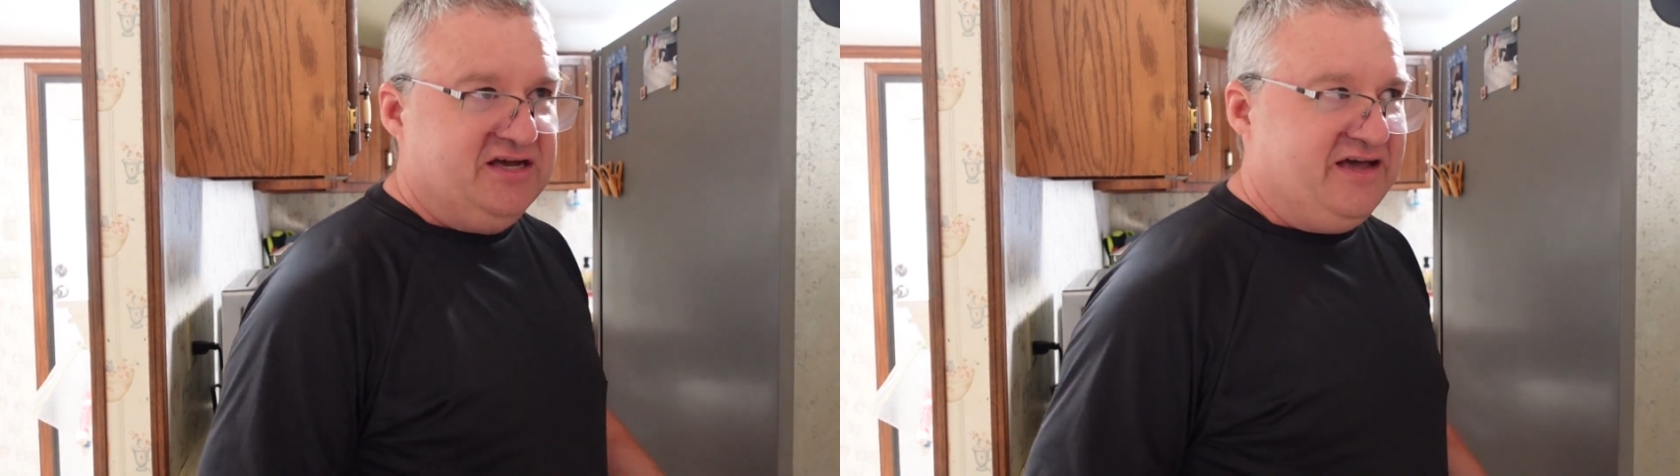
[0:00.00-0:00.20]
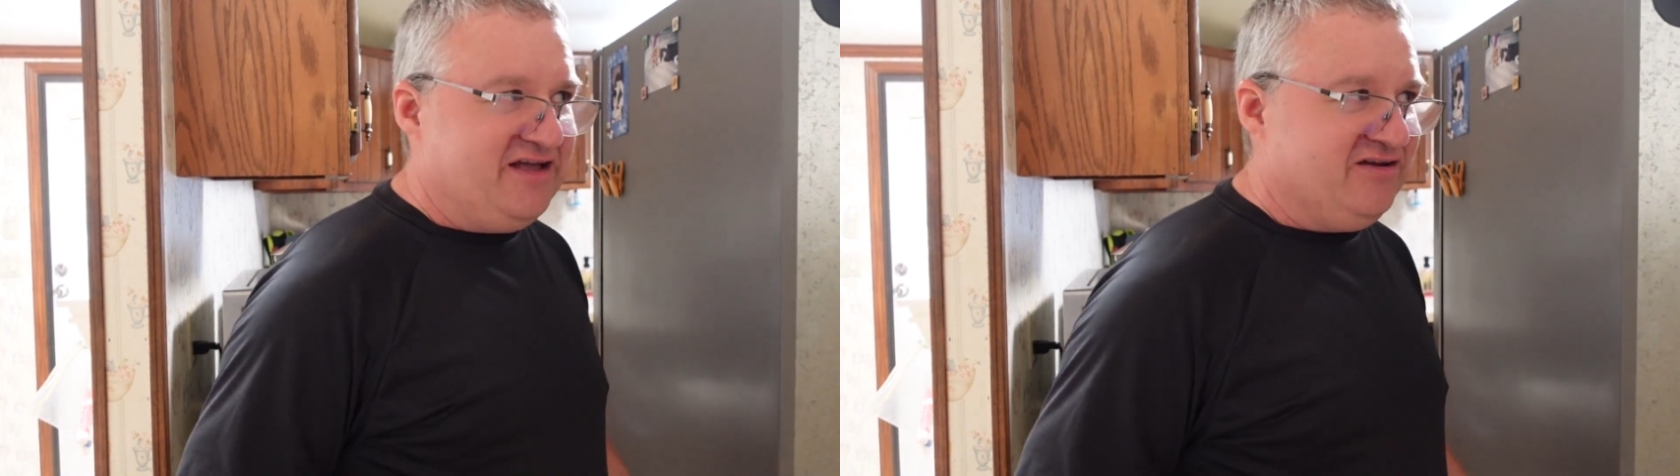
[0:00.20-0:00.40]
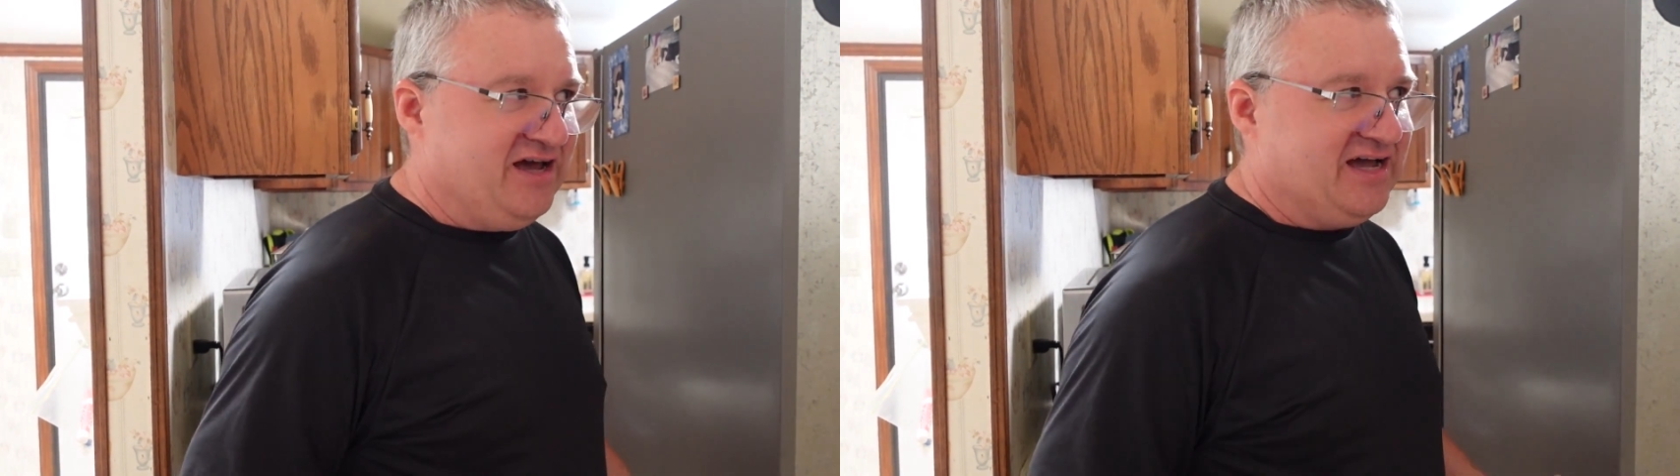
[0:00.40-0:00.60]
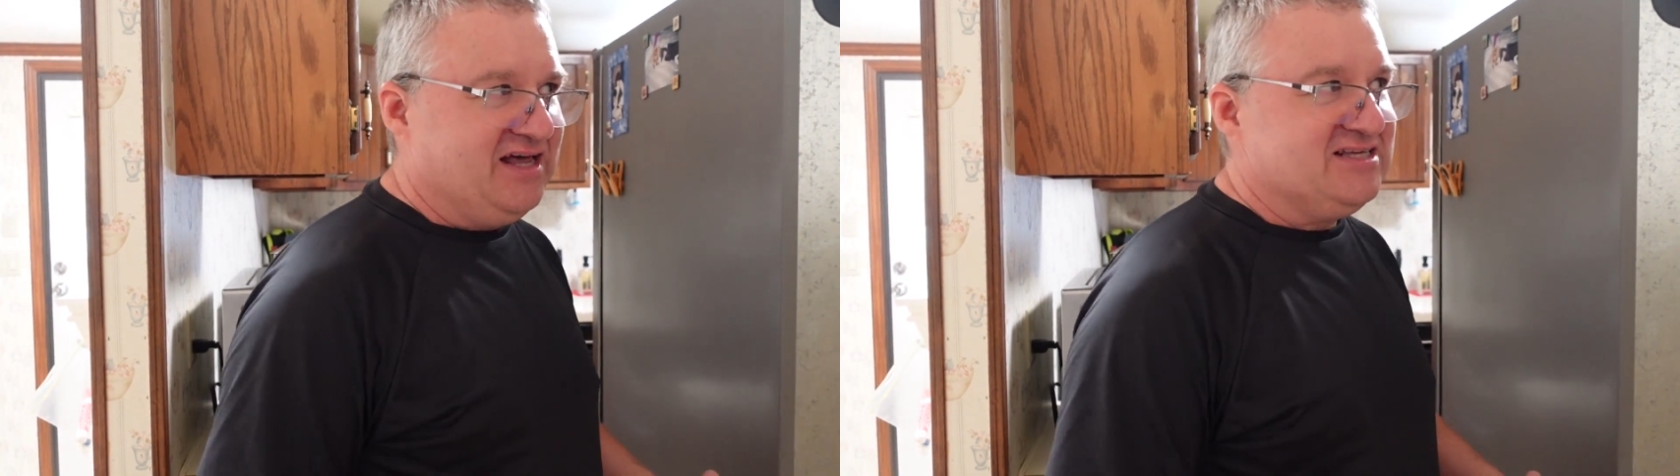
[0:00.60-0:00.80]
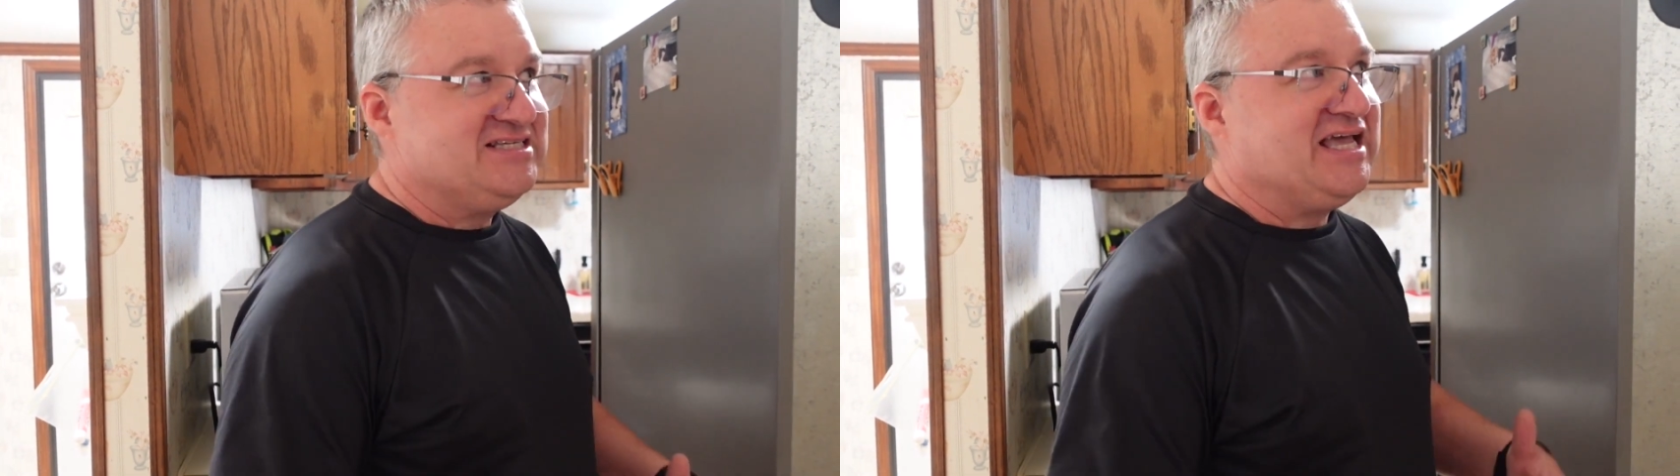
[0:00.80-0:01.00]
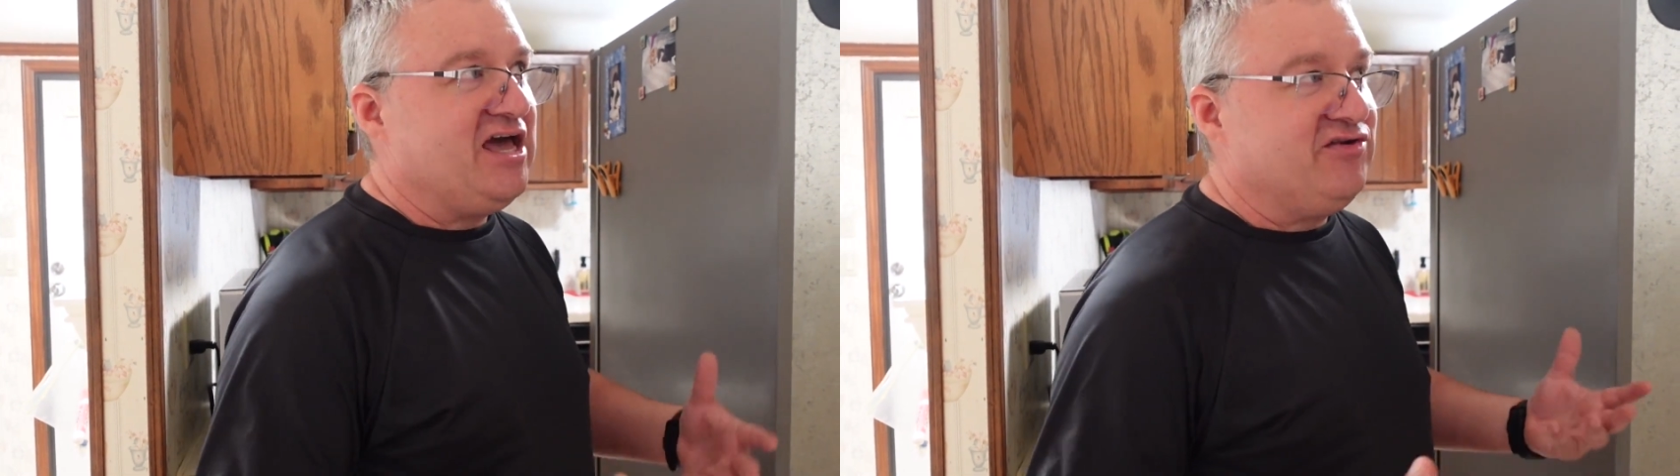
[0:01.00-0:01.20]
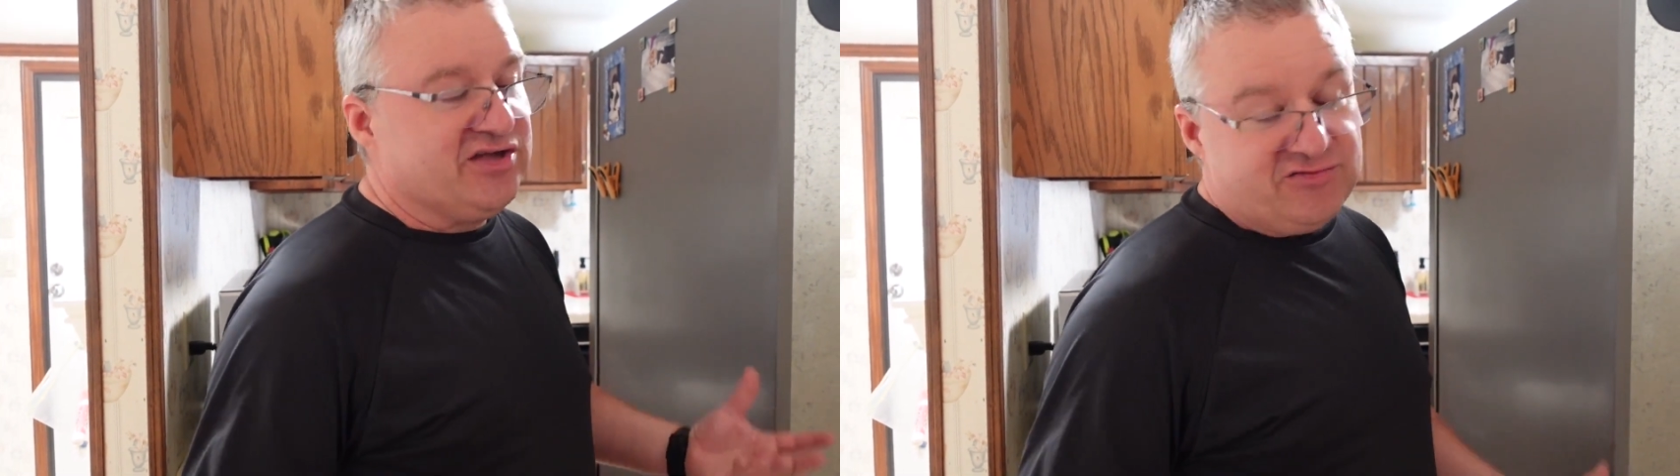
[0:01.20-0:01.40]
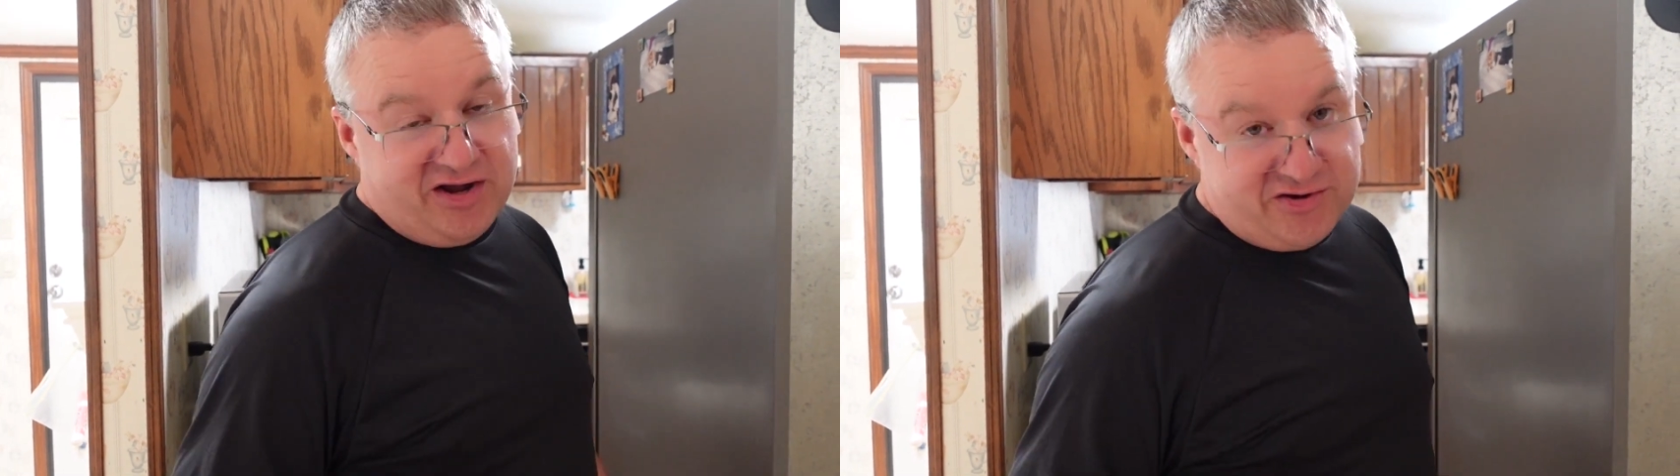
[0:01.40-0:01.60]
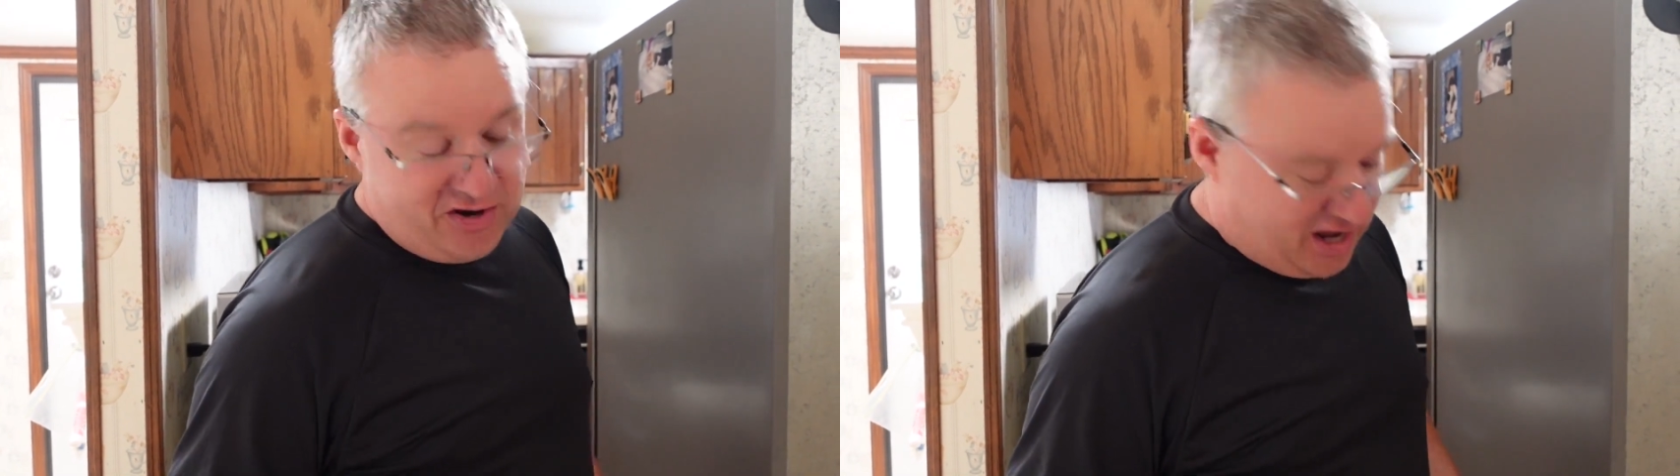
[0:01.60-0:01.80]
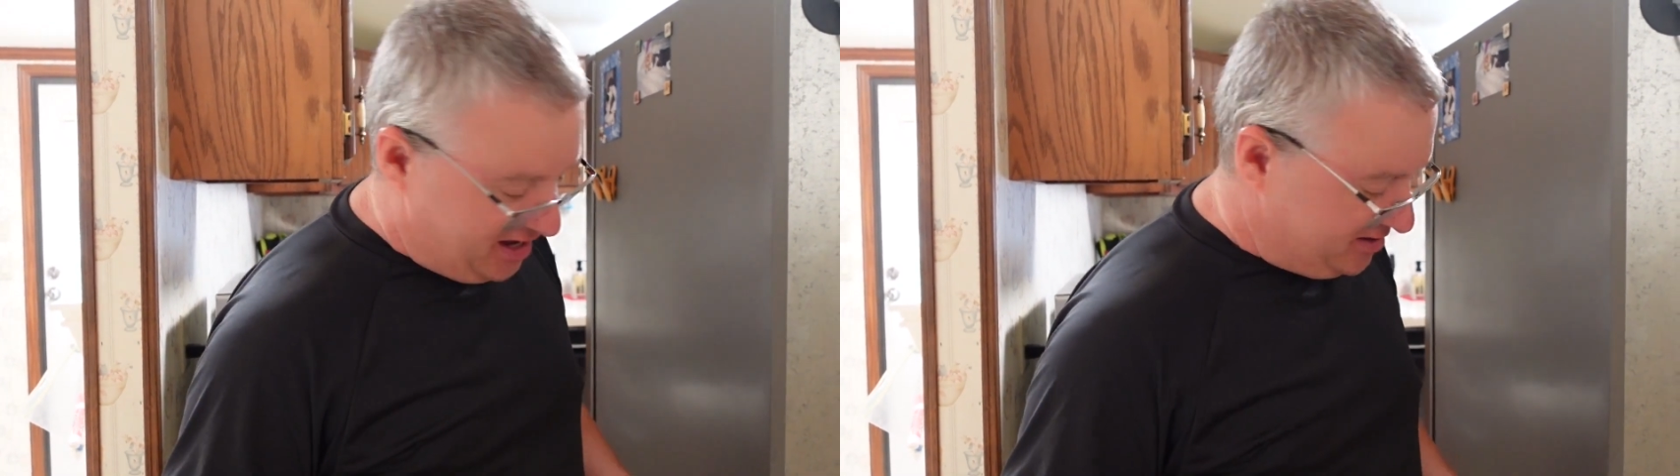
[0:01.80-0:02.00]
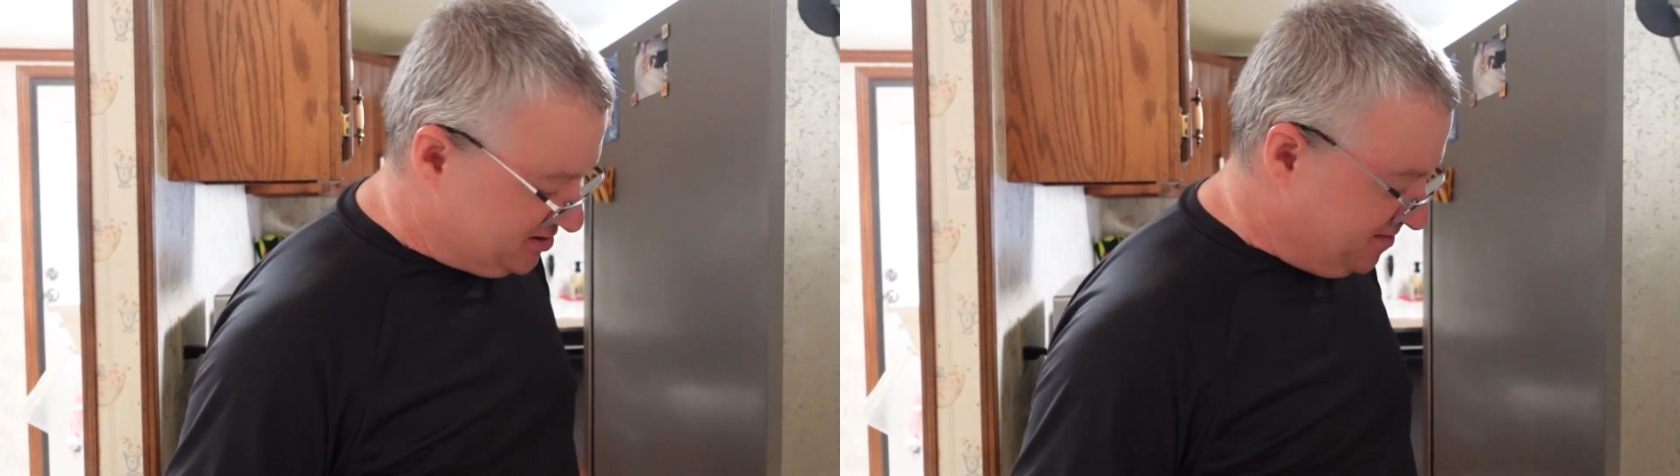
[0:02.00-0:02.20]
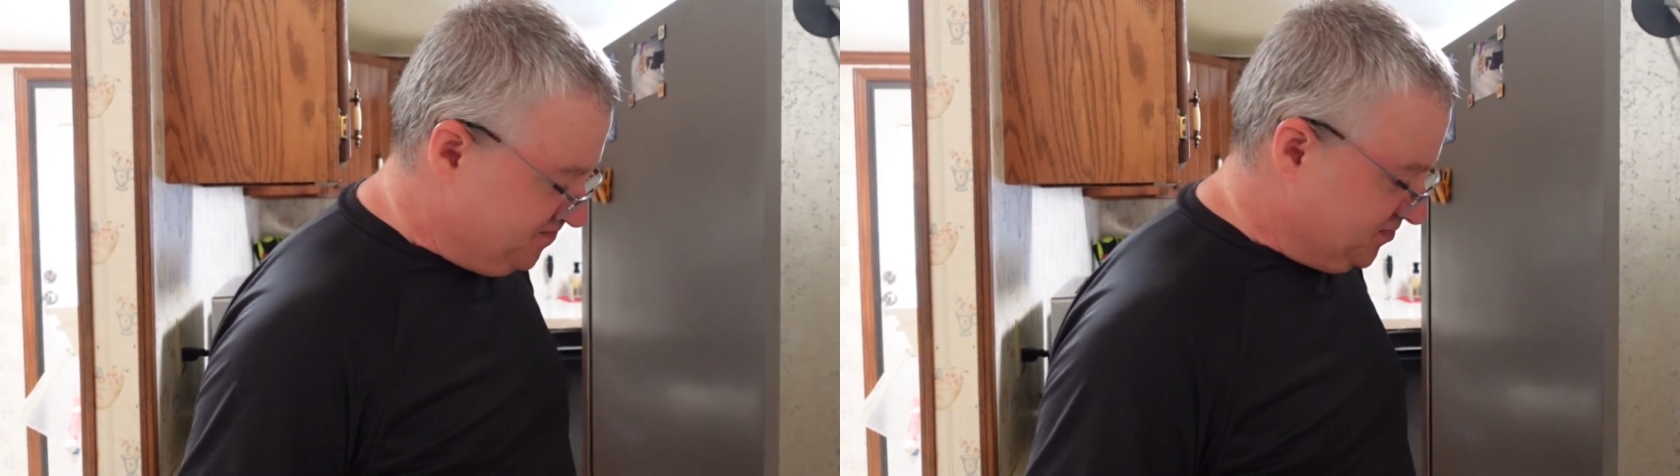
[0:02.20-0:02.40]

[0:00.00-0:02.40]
and you're not kind of scattering it around your house.